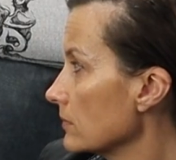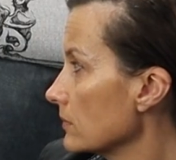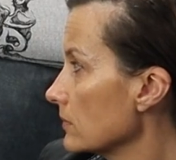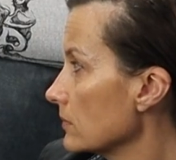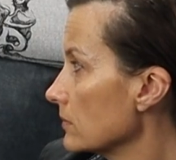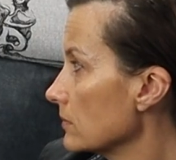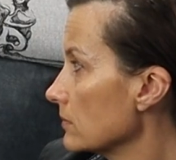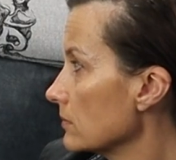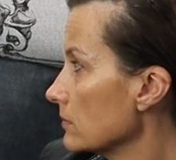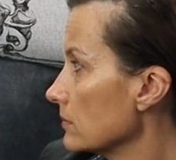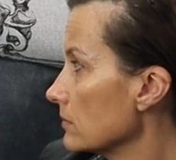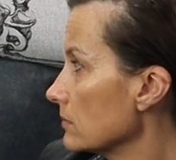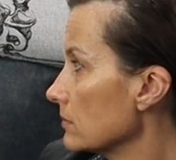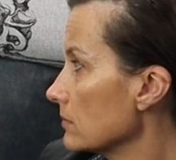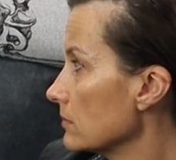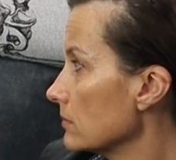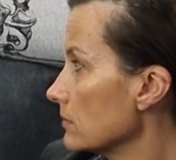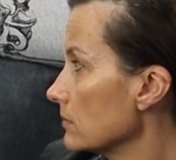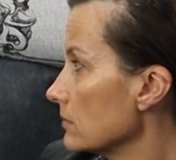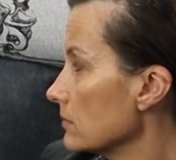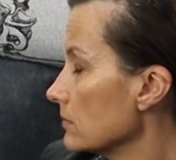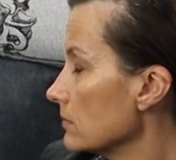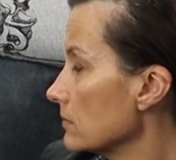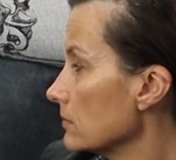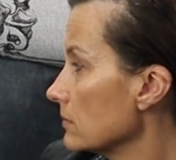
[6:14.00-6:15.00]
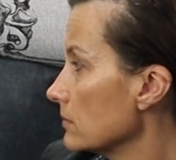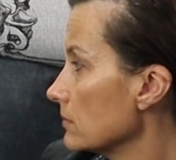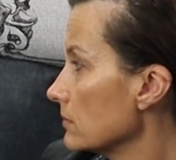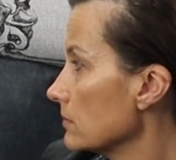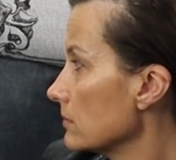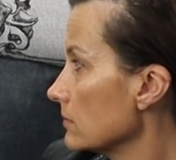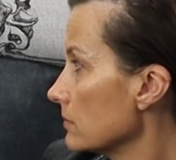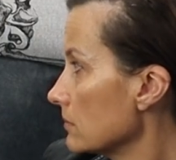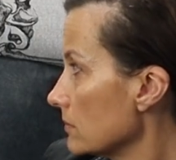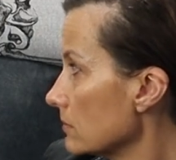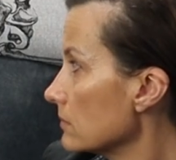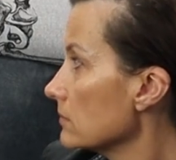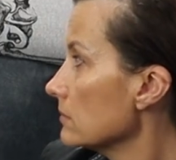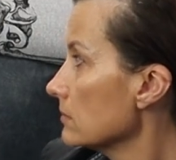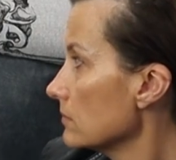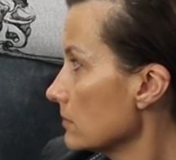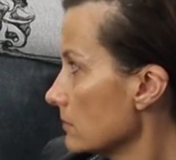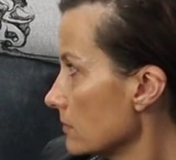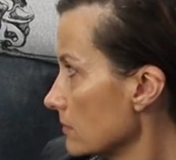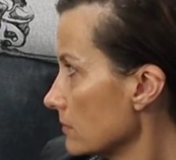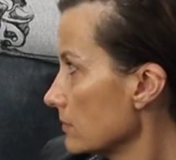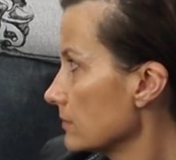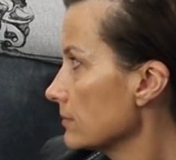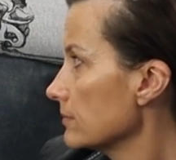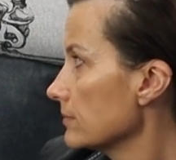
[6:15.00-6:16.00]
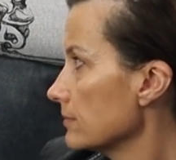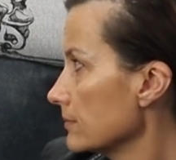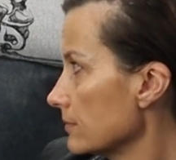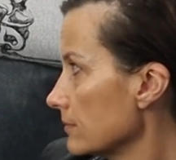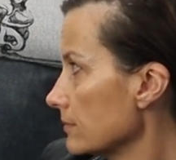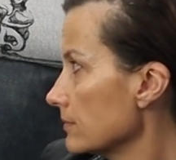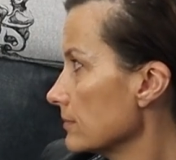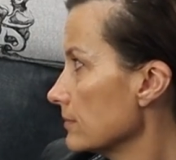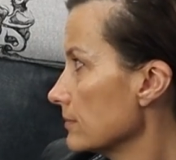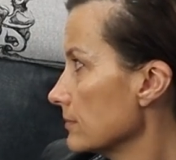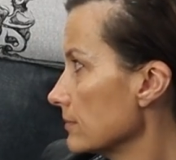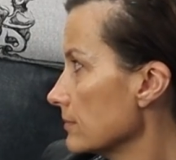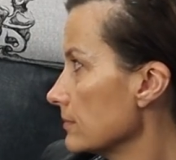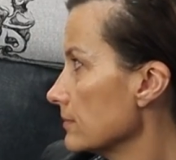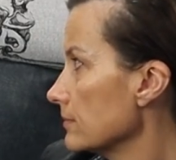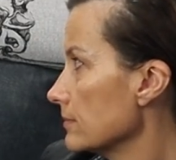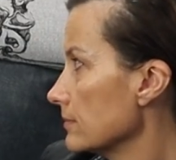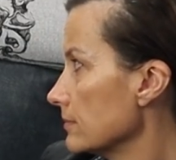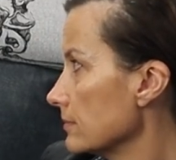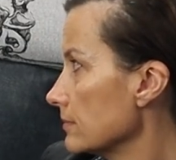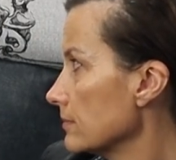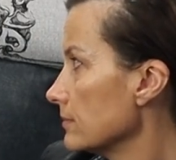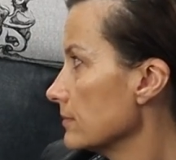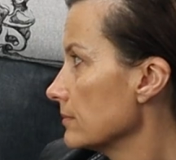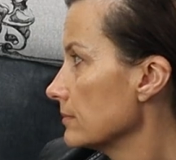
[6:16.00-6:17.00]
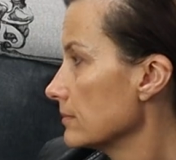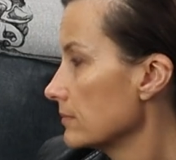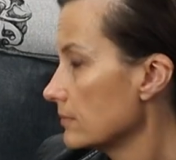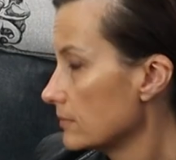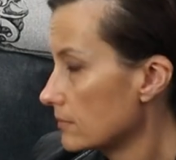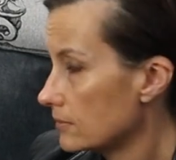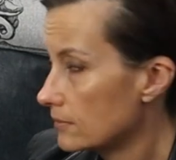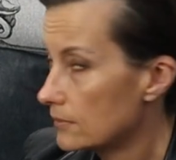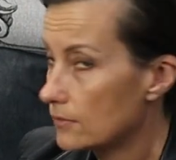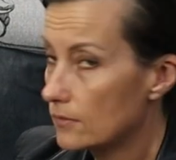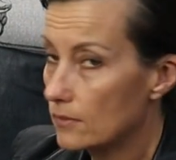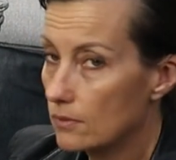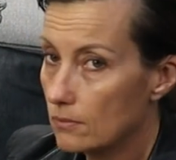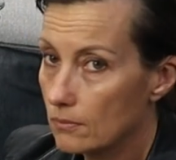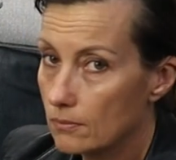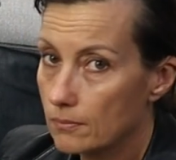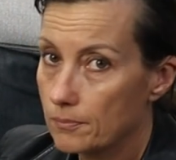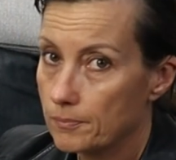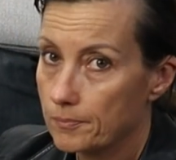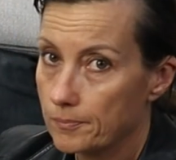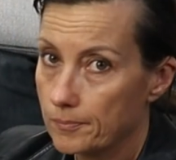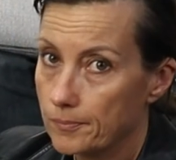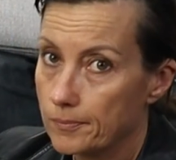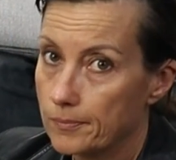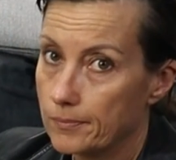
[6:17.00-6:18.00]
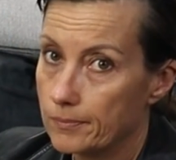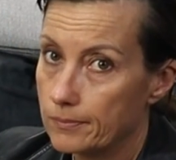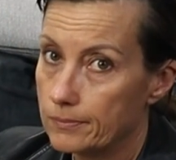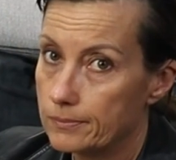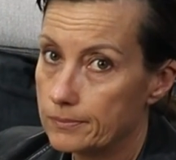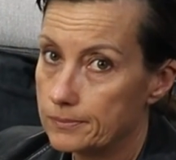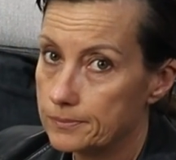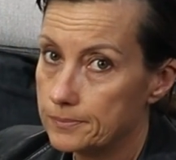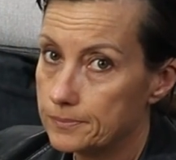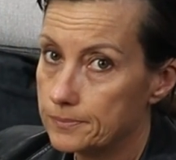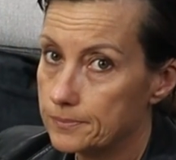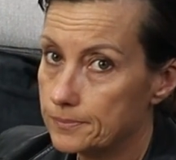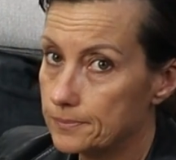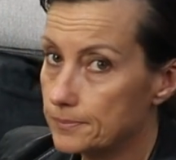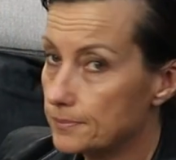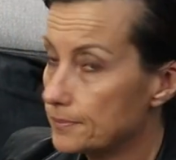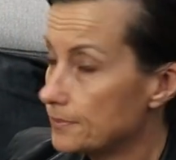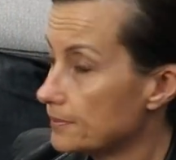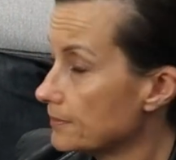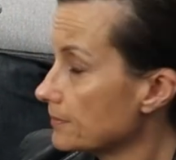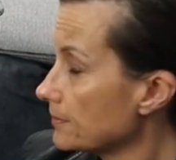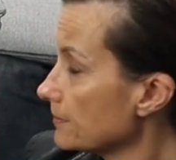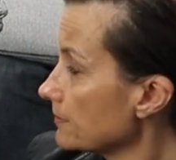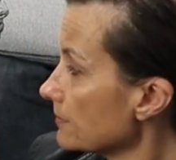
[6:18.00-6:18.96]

The person shown says nothing.